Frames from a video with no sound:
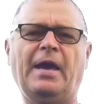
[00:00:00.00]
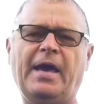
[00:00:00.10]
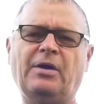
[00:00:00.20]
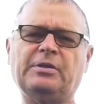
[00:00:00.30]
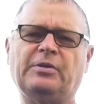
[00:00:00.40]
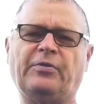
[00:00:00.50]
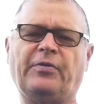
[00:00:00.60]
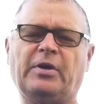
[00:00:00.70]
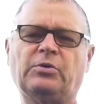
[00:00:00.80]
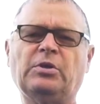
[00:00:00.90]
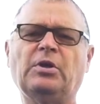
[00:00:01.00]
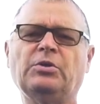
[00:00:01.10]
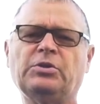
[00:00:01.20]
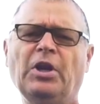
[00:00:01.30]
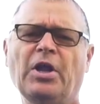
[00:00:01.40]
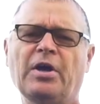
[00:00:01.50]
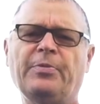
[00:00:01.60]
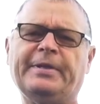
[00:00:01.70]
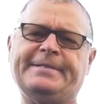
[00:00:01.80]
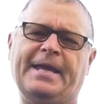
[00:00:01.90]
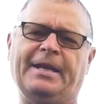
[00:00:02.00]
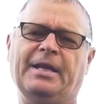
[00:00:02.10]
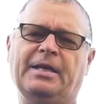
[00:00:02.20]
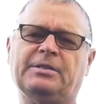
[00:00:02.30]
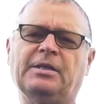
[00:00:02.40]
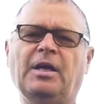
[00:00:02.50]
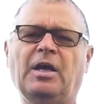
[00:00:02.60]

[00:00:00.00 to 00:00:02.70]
out in the fields to learn the techniques